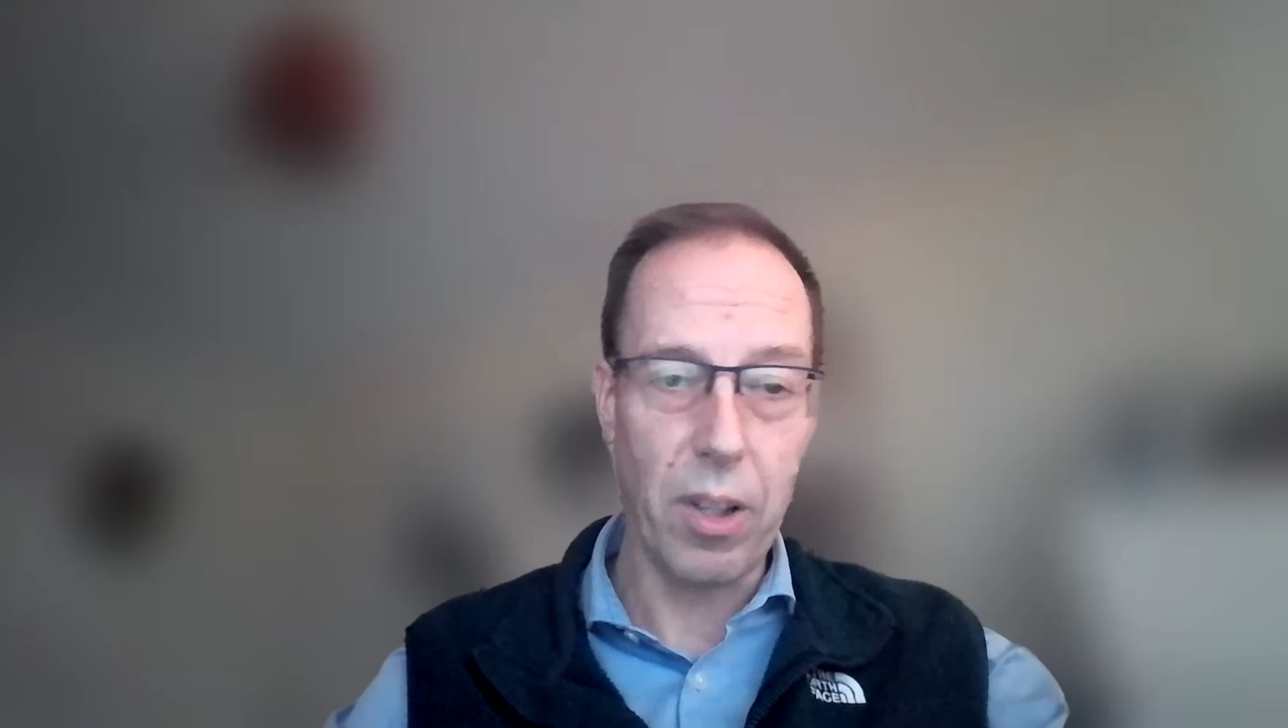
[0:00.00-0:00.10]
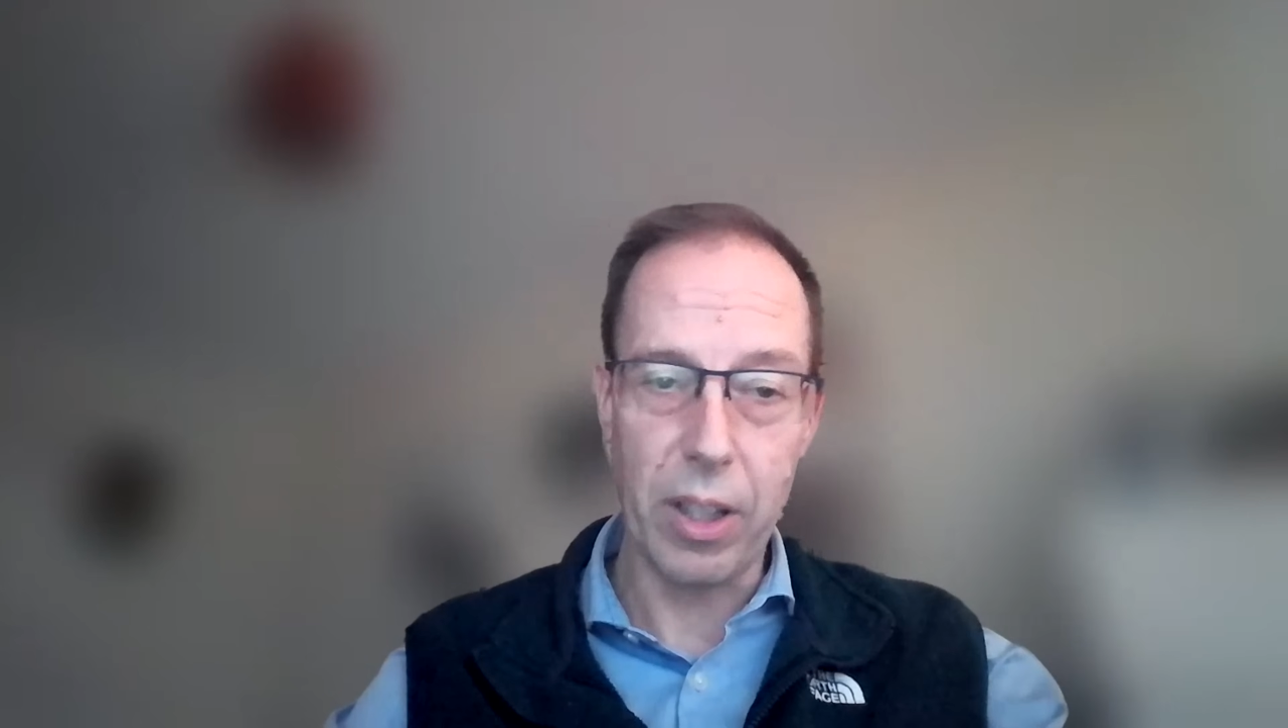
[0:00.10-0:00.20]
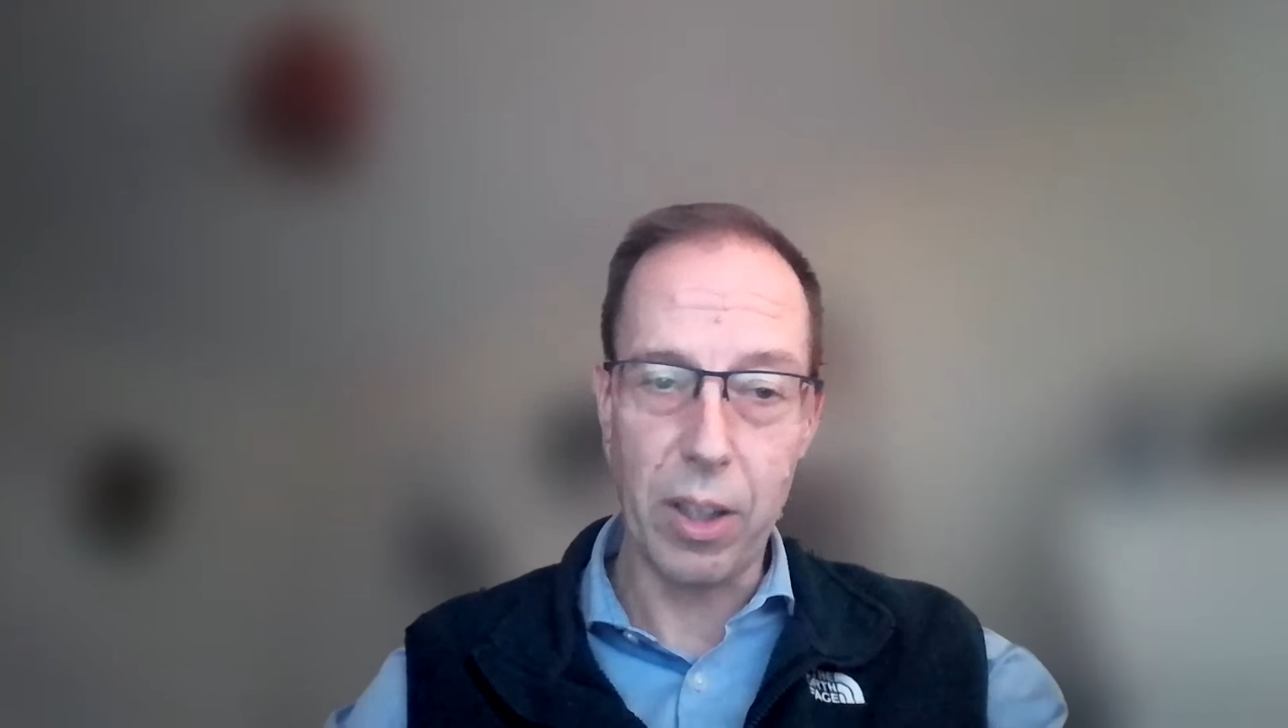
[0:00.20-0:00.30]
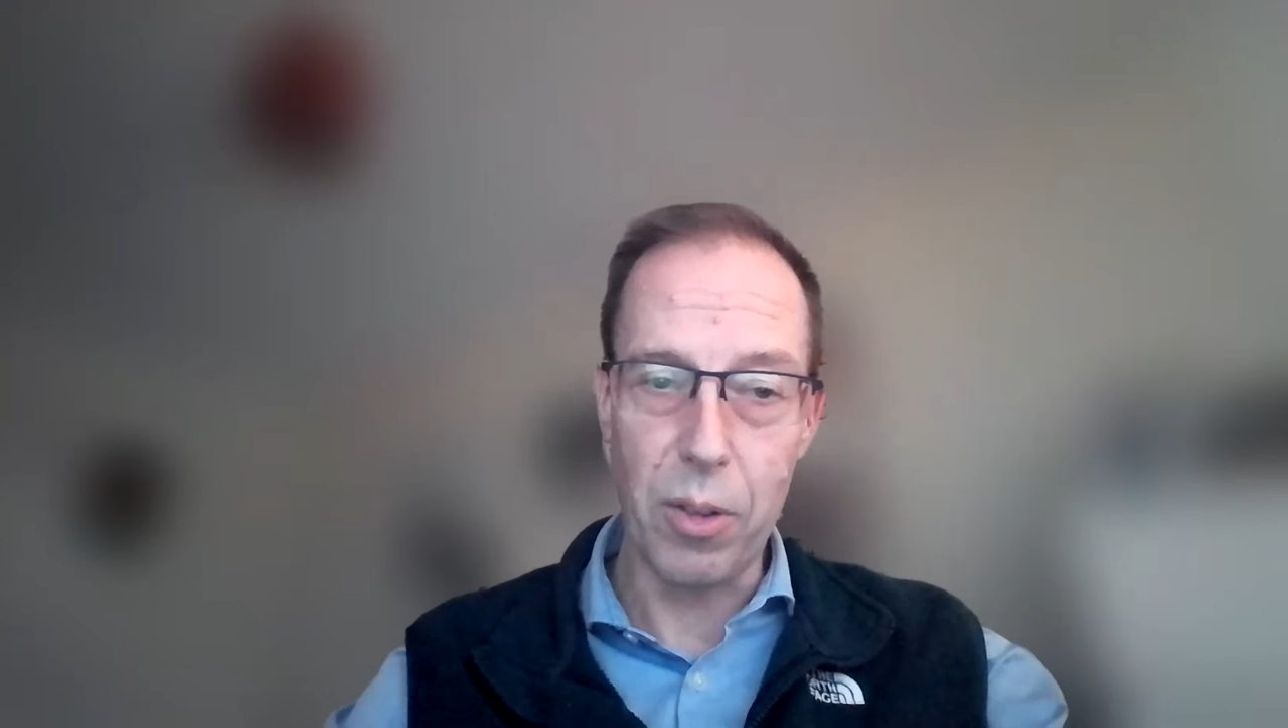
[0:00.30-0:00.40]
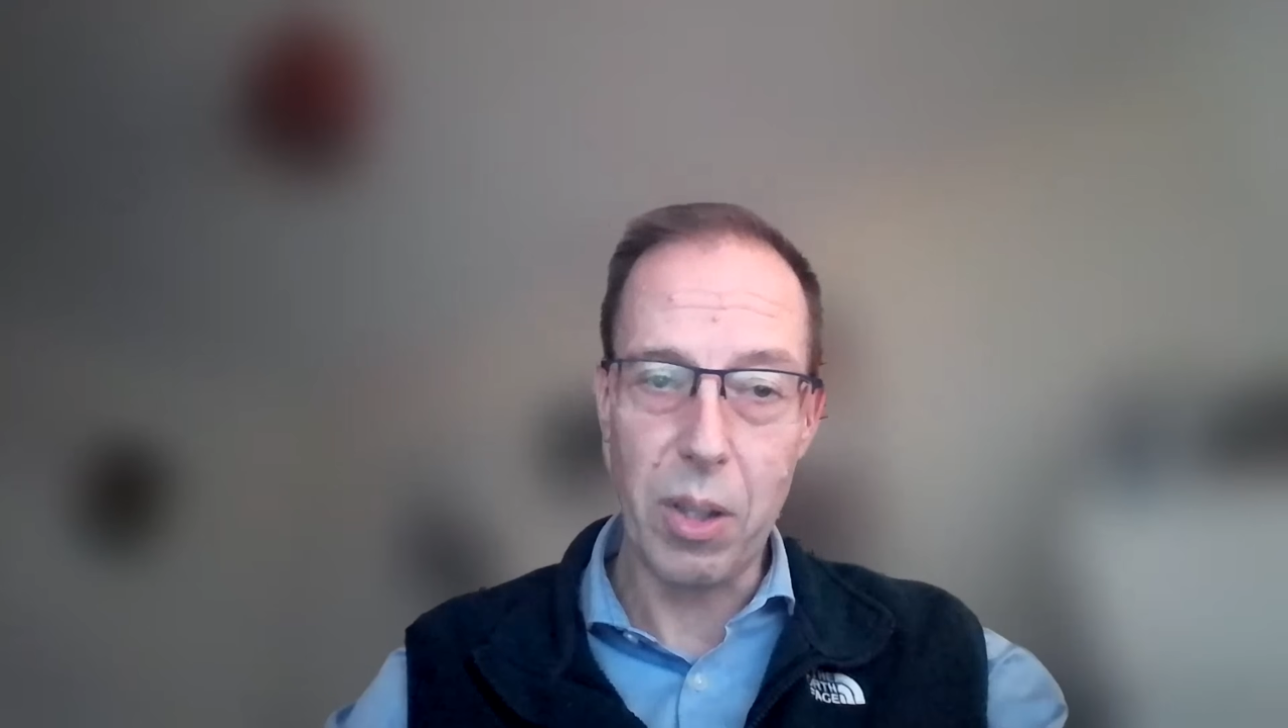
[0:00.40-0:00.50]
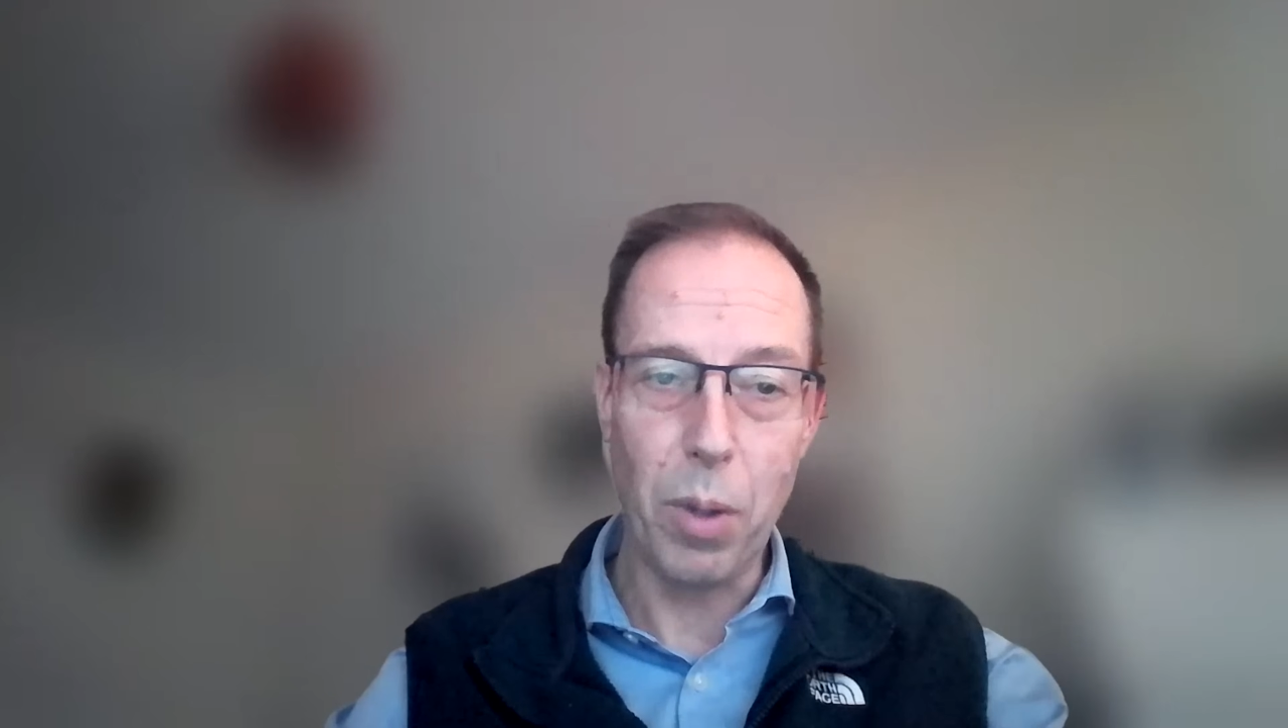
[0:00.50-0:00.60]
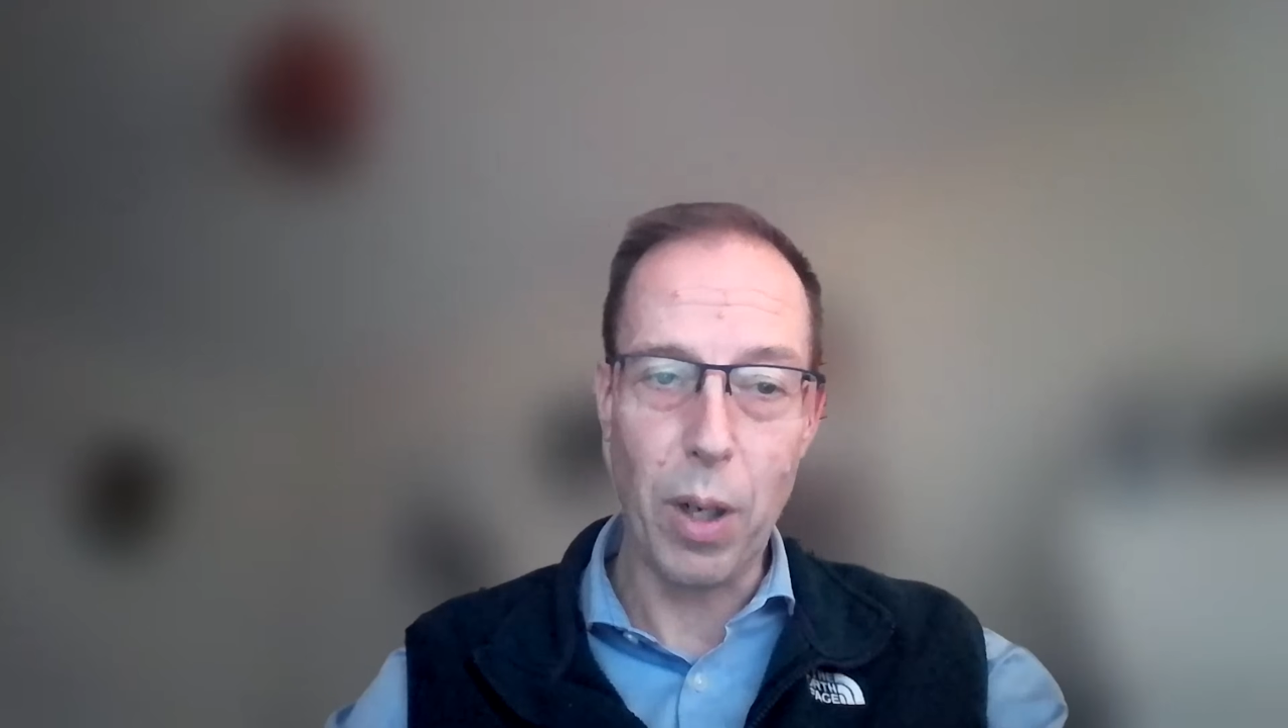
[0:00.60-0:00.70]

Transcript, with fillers: diagnostic